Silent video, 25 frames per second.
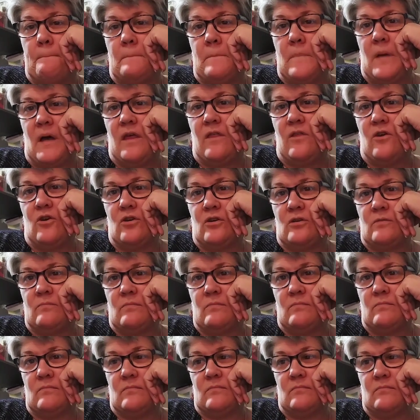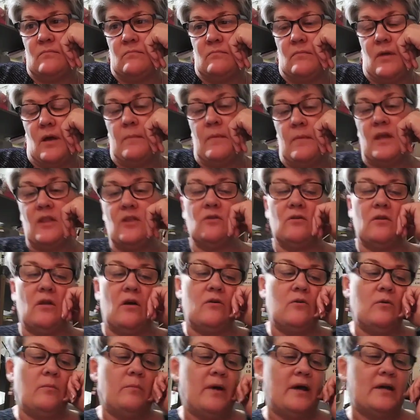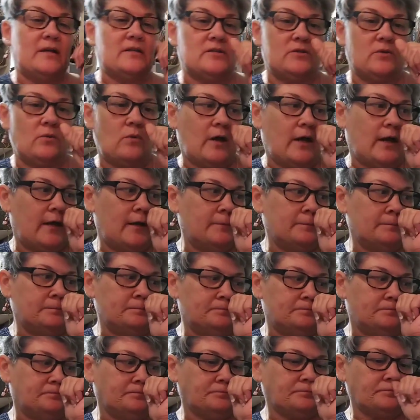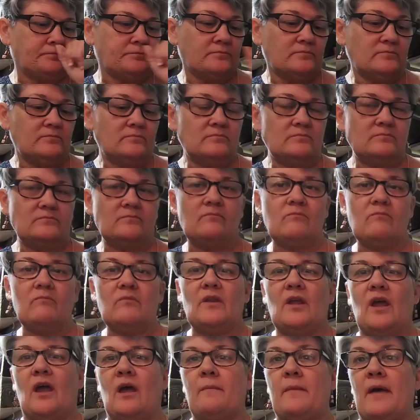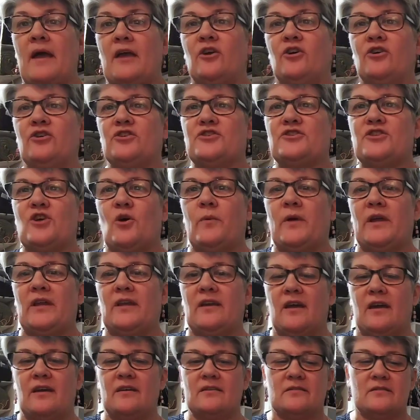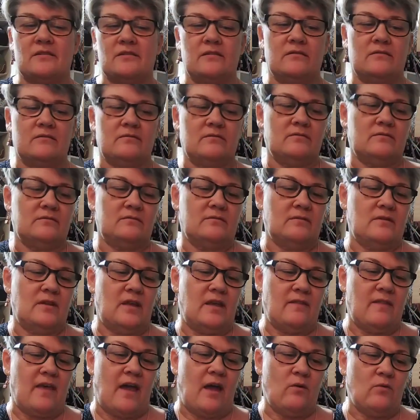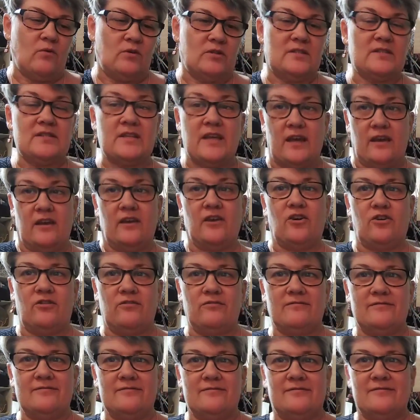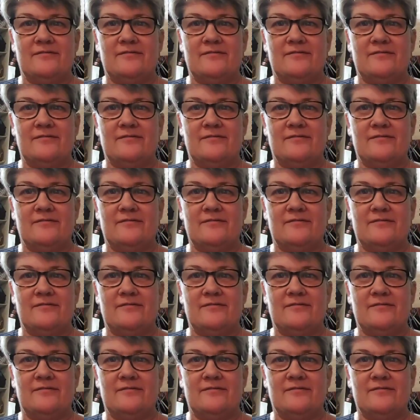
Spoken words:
my mother-in-law who passed away. I'm at her sewing desk, and that will stay here.